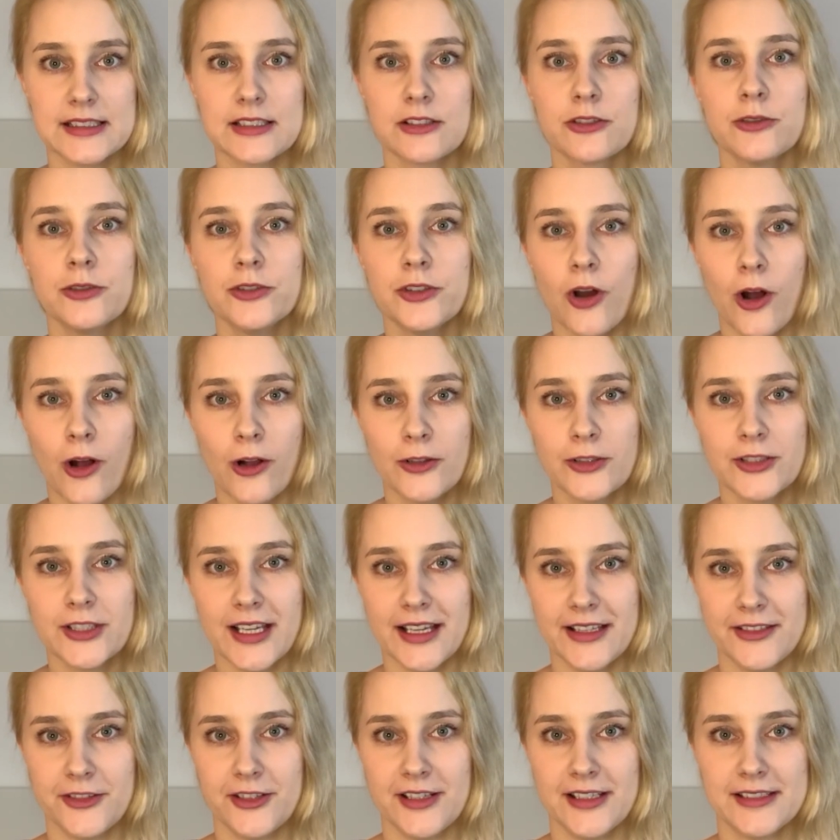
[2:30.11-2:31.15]
could also
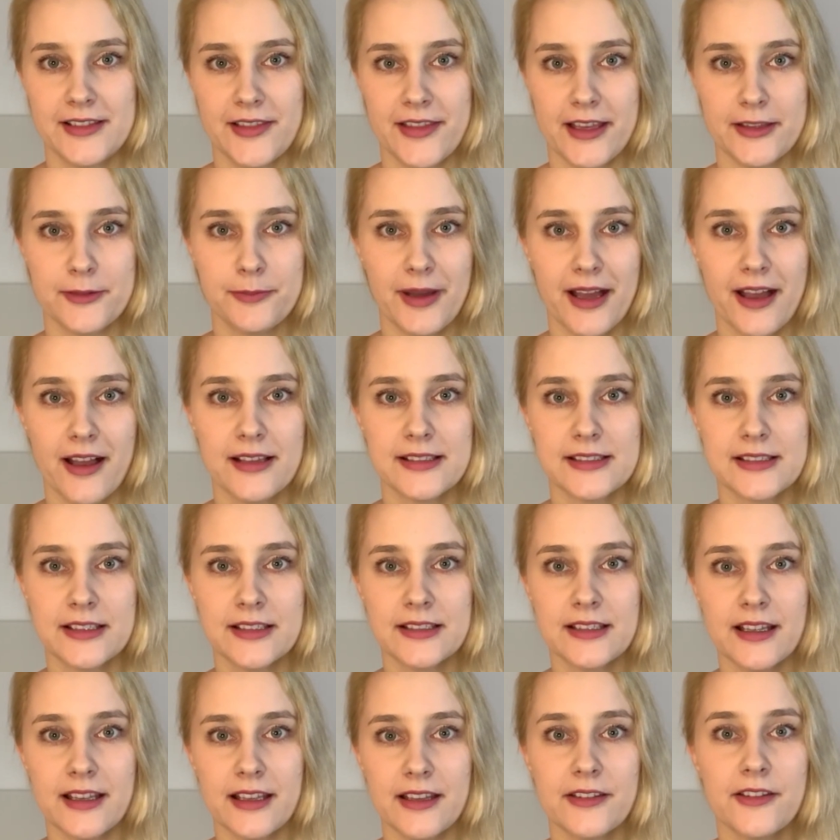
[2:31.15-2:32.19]
address that person
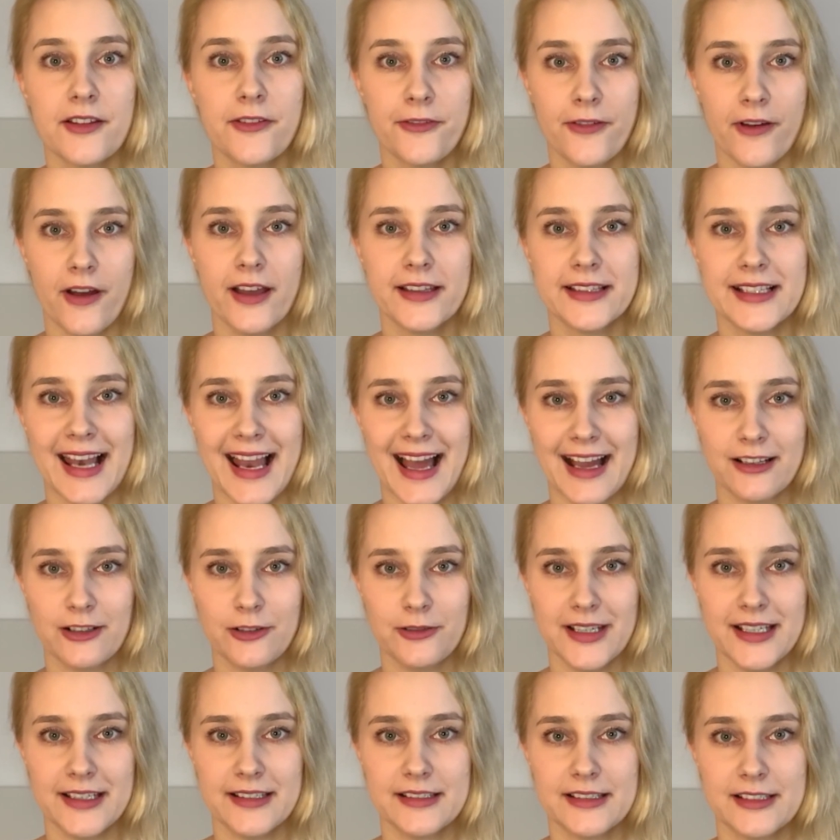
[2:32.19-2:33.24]
in the 3rd
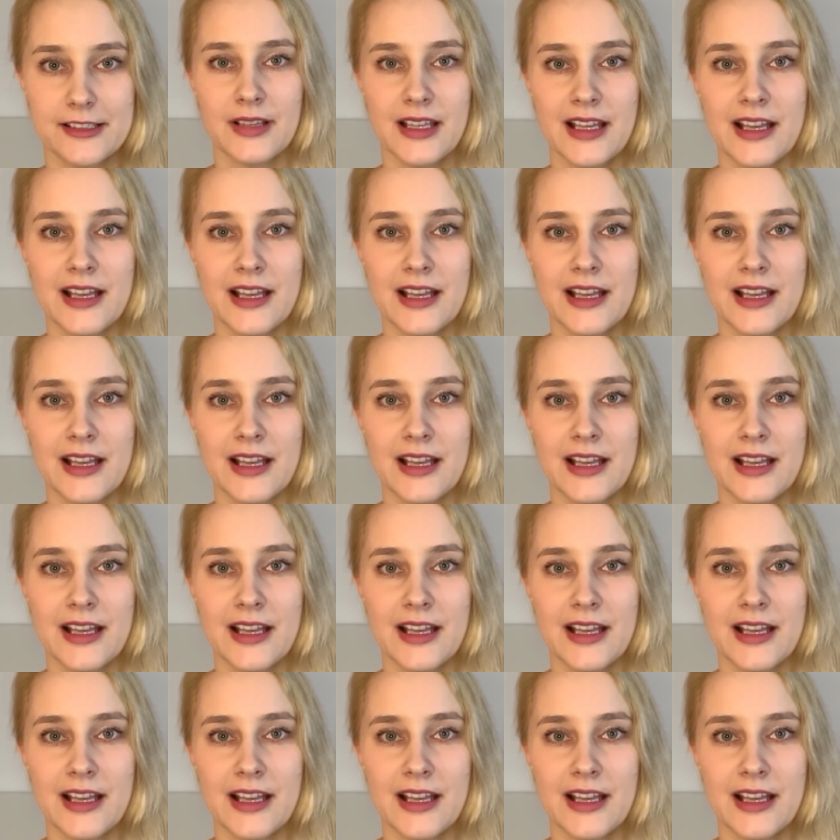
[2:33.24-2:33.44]
language.